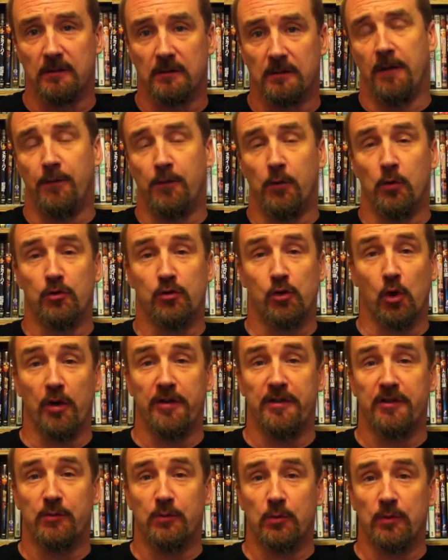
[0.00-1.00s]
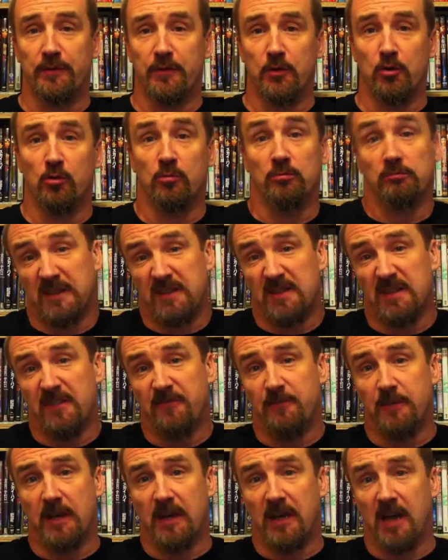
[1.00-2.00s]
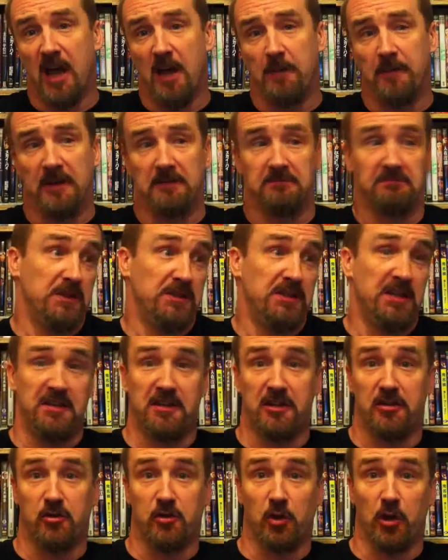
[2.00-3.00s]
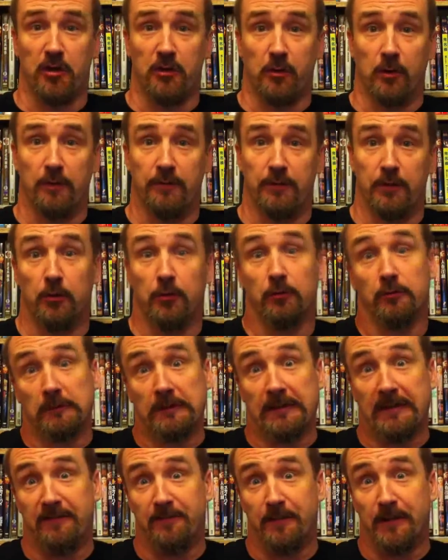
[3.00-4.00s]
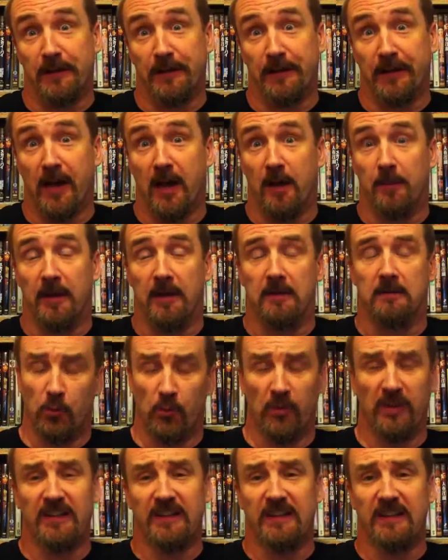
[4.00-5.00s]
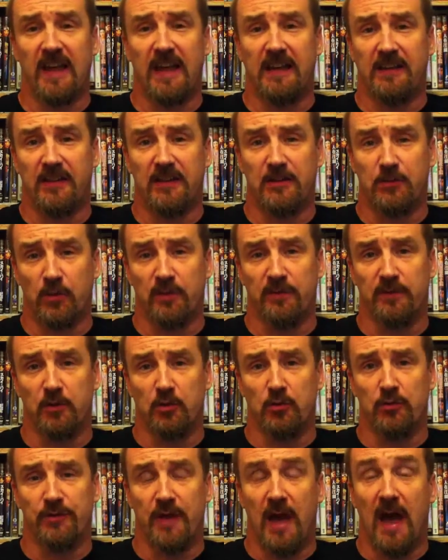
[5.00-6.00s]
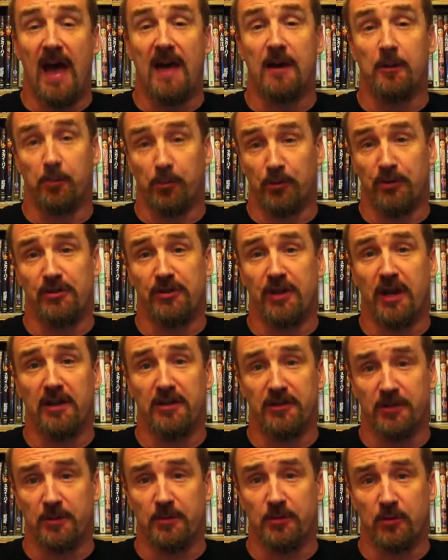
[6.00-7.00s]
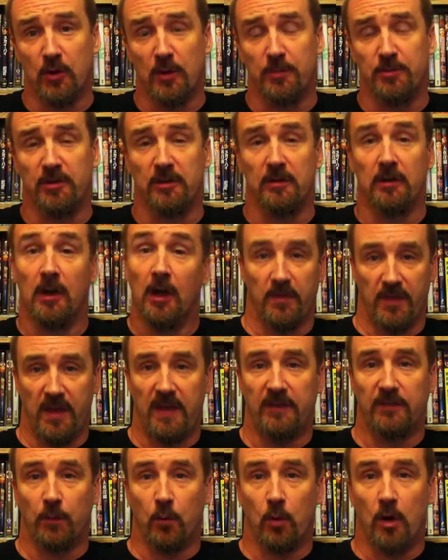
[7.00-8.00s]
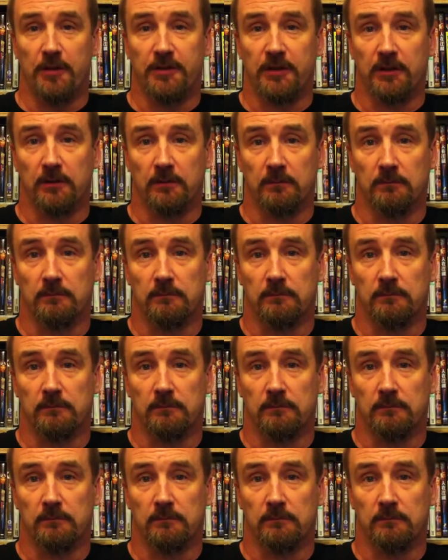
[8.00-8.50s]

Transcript: If you enjoy this review, please leave me a comment. You didn't enjoy the review, leave me a comment. If you really like these reviews, I'd appreciate a subscription. Thanks for watching.